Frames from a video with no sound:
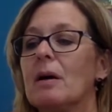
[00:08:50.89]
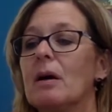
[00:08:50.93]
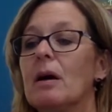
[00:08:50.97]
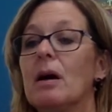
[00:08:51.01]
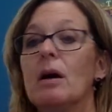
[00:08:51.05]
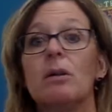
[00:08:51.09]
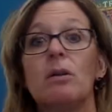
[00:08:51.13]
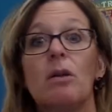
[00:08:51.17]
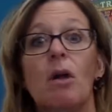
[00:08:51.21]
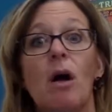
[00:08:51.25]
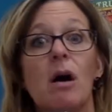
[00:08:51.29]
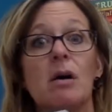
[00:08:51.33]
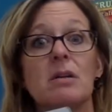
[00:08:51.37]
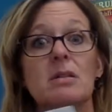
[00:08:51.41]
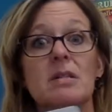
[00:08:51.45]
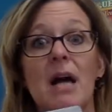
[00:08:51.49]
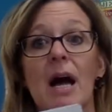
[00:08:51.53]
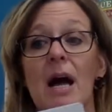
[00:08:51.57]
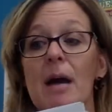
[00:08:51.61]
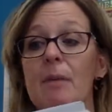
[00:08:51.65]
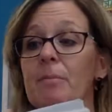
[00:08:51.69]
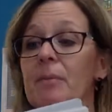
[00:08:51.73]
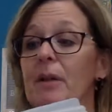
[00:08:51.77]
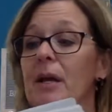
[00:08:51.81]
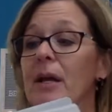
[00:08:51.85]
A long
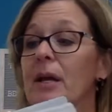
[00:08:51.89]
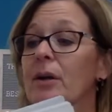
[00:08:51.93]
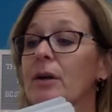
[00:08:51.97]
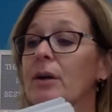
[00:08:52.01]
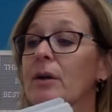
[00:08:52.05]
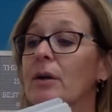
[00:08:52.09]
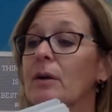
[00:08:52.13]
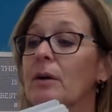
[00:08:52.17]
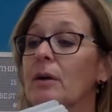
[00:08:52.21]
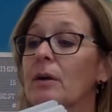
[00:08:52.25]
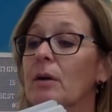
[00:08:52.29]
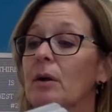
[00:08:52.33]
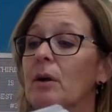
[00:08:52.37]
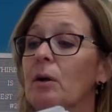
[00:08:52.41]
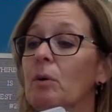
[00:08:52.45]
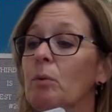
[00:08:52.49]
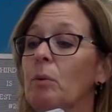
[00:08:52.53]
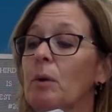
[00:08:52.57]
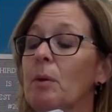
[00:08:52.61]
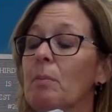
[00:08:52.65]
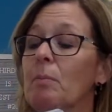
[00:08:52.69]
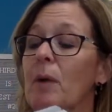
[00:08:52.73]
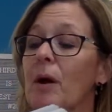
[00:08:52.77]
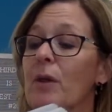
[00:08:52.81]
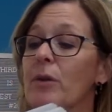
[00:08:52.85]
time later,
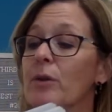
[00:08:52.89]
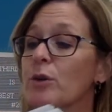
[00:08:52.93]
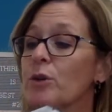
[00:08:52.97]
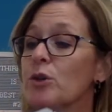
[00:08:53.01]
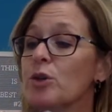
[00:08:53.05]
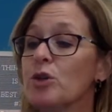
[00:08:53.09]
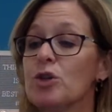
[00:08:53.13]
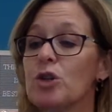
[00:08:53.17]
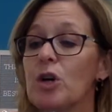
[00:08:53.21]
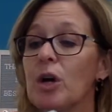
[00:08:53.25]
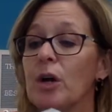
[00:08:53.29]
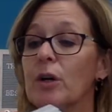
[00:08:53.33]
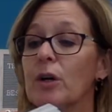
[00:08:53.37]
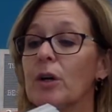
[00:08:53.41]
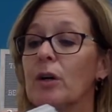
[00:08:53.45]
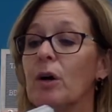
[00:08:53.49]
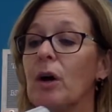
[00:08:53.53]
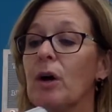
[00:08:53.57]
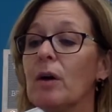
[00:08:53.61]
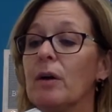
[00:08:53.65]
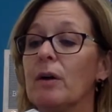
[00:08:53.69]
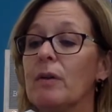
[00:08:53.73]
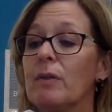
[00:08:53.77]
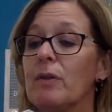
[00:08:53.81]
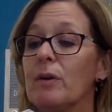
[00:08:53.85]
when mothers started
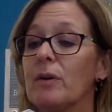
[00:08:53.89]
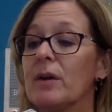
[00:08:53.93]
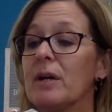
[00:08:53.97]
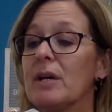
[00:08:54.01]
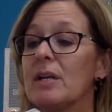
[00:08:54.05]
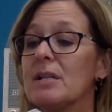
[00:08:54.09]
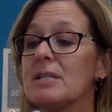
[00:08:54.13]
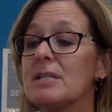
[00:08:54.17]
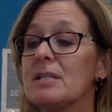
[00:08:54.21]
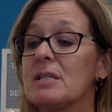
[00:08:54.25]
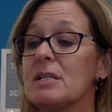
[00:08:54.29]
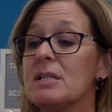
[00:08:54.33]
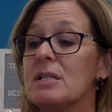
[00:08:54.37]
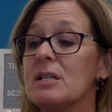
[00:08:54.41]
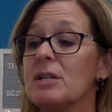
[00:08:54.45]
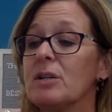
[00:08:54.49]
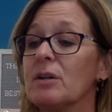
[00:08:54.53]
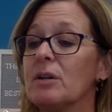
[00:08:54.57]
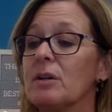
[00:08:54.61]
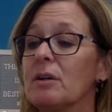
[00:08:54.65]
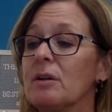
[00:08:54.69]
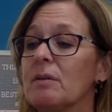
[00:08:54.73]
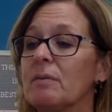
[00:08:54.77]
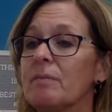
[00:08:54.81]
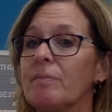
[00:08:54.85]
calling their kids to
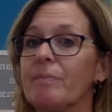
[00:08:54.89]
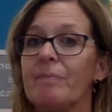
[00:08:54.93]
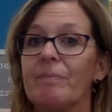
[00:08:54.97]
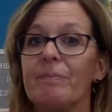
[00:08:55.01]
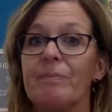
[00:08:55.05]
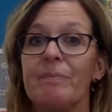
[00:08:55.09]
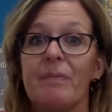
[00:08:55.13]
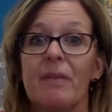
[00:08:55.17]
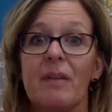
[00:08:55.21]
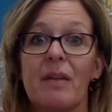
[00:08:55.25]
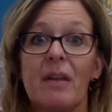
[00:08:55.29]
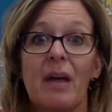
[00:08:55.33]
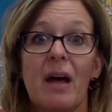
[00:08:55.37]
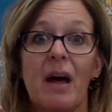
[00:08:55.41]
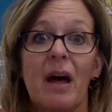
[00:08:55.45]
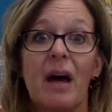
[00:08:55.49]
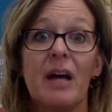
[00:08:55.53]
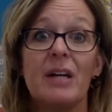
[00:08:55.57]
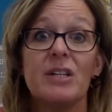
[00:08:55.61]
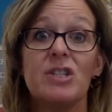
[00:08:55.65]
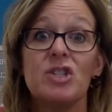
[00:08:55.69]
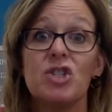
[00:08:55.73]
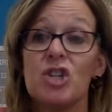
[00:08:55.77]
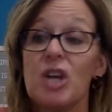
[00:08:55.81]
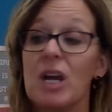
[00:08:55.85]
dinner,
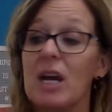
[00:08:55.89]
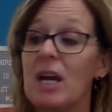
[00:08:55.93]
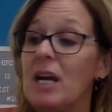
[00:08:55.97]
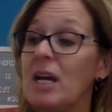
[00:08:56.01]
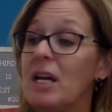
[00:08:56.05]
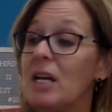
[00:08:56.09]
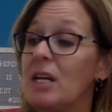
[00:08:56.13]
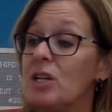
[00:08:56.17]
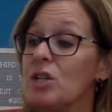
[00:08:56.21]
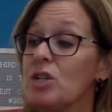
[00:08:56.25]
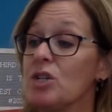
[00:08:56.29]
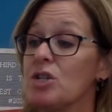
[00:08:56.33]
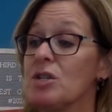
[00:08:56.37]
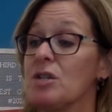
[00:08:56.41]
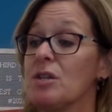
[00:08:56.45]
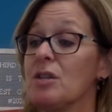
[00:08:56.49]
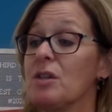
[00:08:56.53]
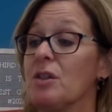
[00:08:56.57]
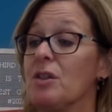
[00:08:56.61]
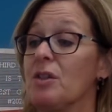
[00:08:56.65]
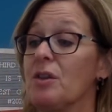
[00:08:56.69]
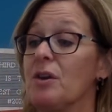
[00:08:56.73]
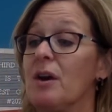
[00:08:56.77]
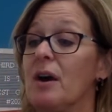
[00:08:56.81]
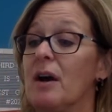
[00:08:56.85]
I changed the
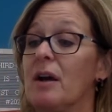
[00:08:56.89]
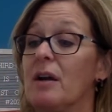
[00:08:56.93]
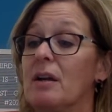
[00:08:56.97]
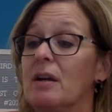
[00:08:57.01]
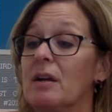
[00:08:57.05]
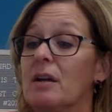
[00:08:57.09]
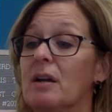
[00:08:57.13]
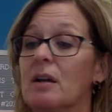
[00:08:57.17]
thought.